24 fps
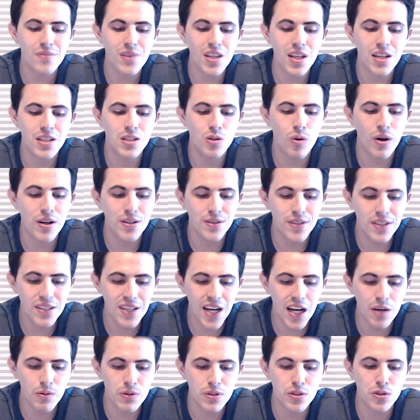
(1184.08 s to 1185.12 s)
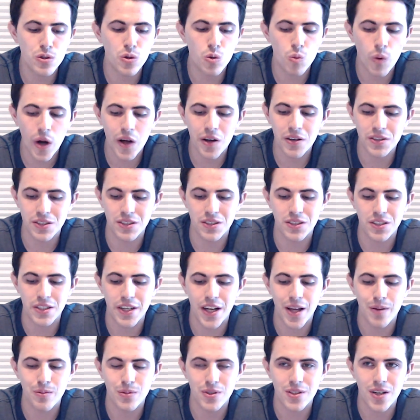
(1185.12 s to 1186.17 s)
do I think I would do well as a
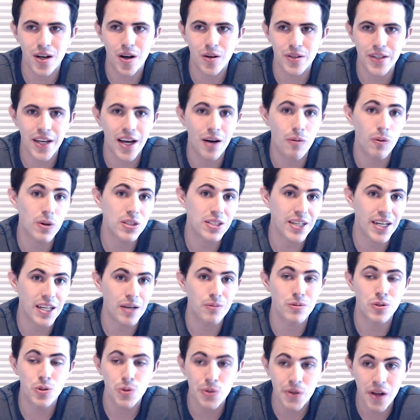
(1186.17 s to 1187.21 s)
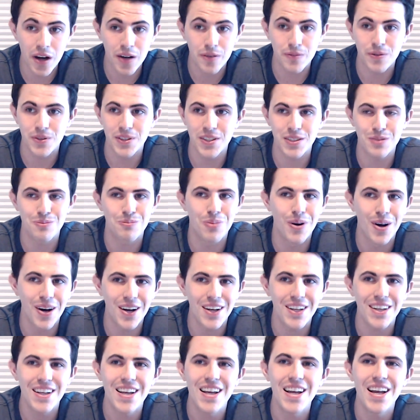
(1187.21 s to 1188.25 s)
GM? So yeah, once again, I'm too young for this,
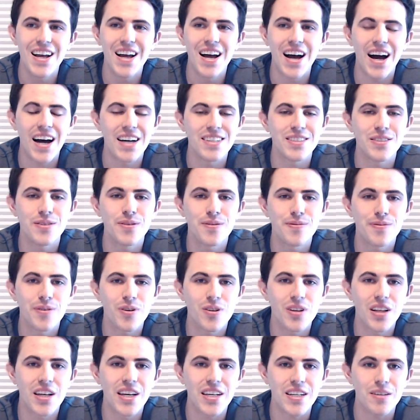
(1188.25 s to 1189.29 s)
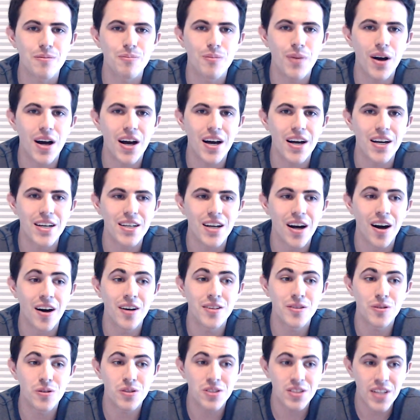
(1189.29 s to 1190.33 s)
but I do feel like my
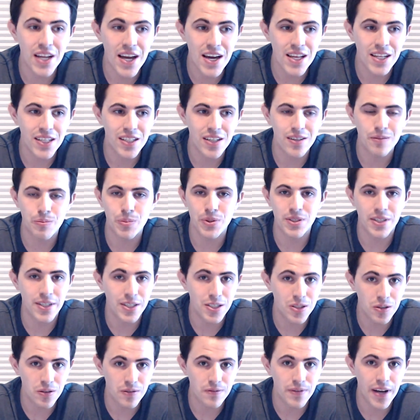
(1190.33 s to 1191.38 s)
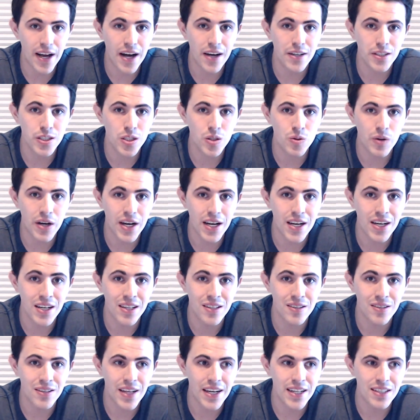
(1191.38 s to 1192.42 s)
understanding of positional value
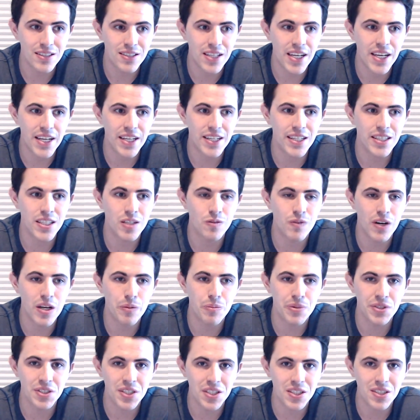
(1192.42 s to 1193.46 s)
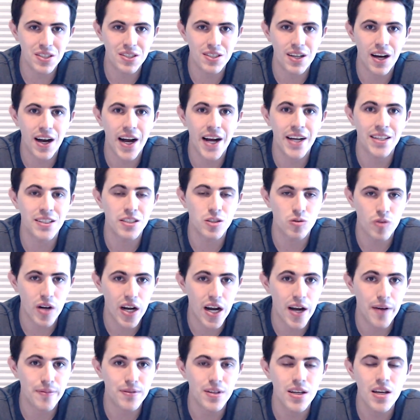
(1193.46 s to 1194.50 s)
and taking the right positions high in the
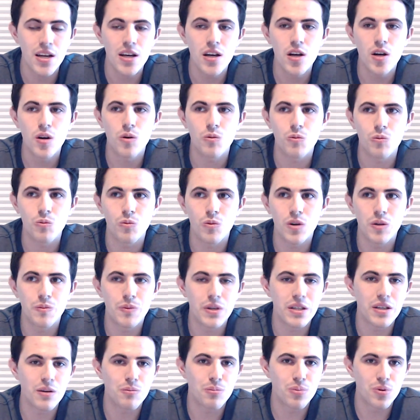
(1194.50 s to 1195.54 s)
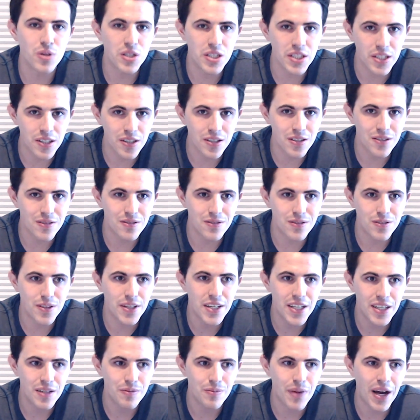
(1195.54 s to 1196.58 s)
draft would be a pretty good
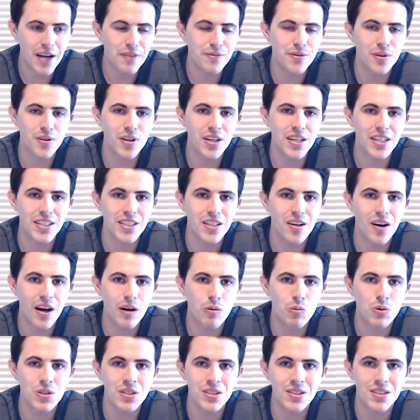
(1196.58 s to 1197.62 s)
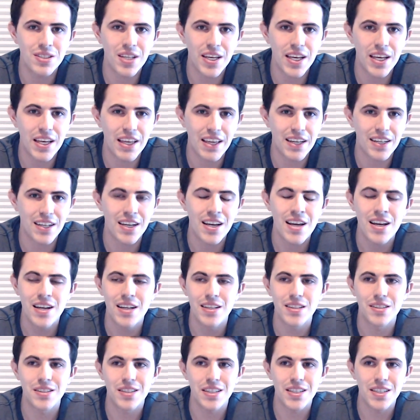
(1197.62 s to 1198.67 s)
thing. I feel like, I wouldn't take
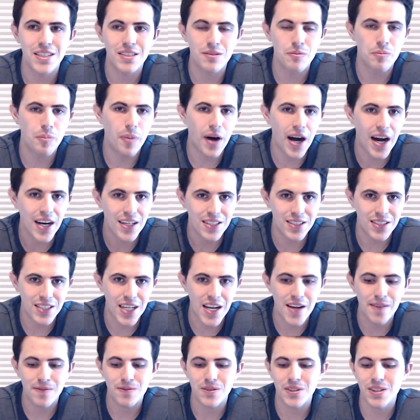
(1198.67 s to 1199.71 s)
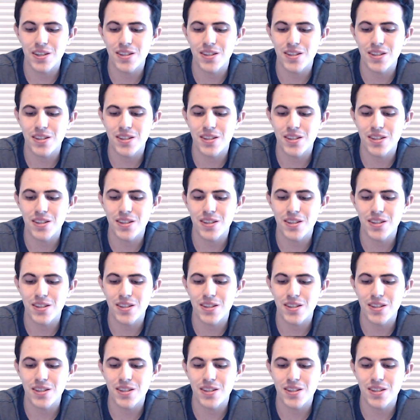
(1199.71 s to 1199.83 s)
these box safeties,